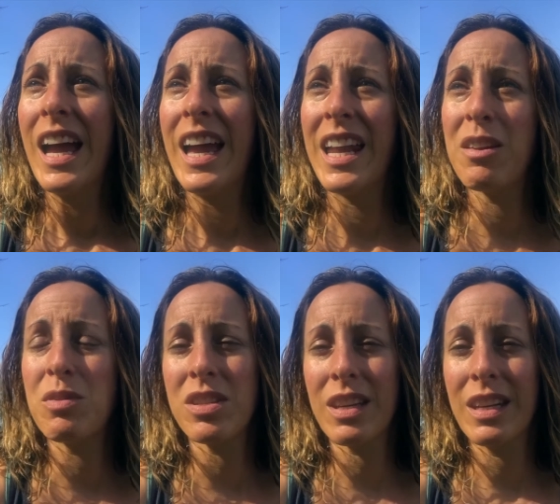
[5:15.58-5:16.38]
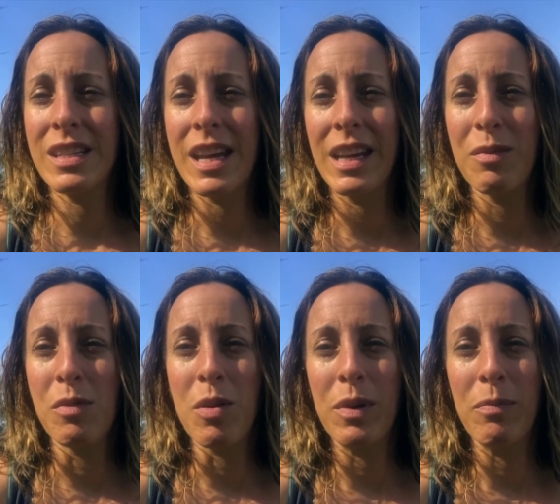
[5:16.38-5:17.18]
And I'm just going to take it
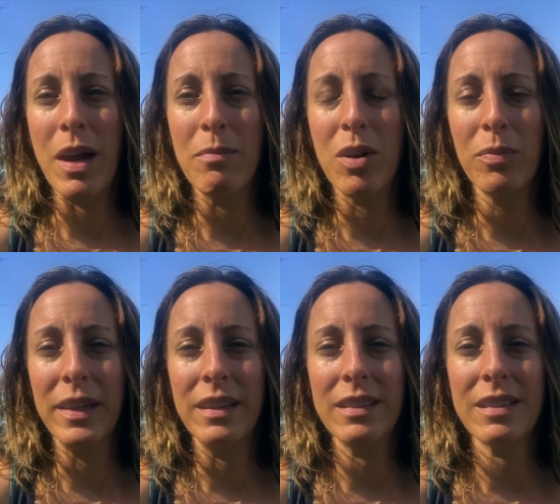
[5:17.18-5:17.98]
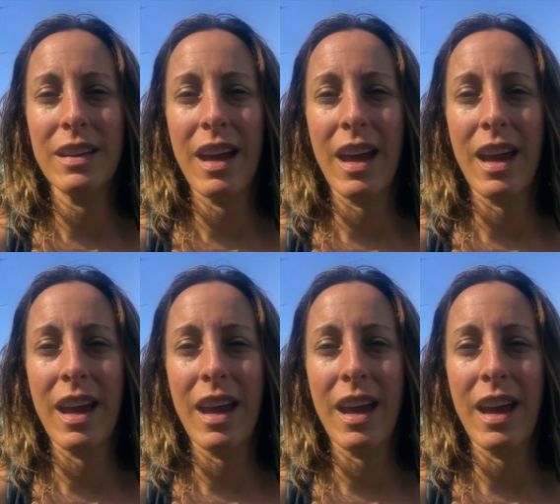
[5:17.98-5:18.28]
moment by moment